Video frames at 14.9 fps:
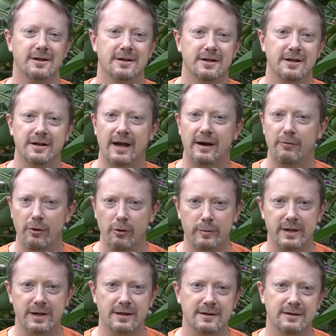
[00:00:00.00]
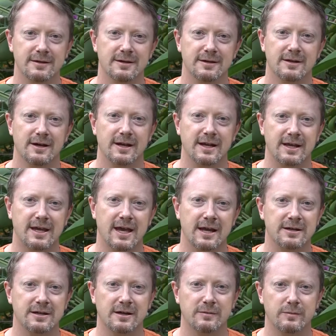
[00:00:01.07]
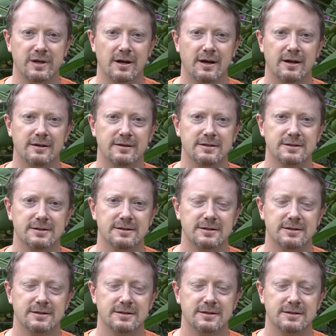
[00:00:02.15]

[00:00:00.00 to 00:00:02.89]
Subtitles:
in Nairobi and in Kenya and beyond.